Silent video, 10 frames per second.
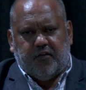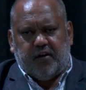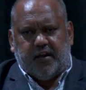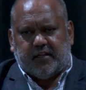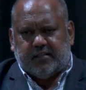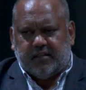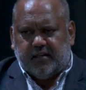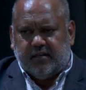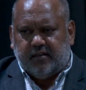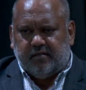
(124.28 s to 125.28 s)
phonics
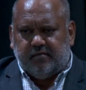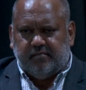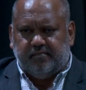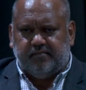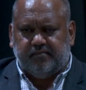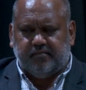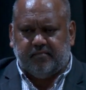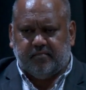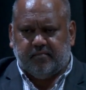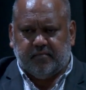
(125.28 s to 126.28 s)
and
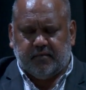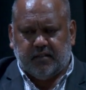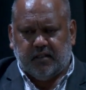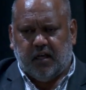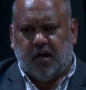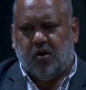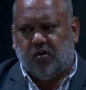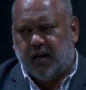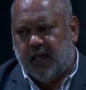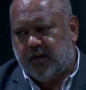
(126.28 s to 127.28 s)

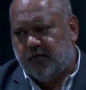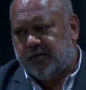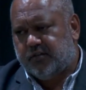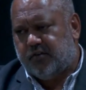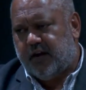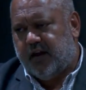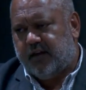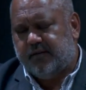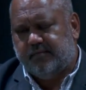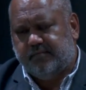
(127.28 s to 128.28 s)
whole language crowd.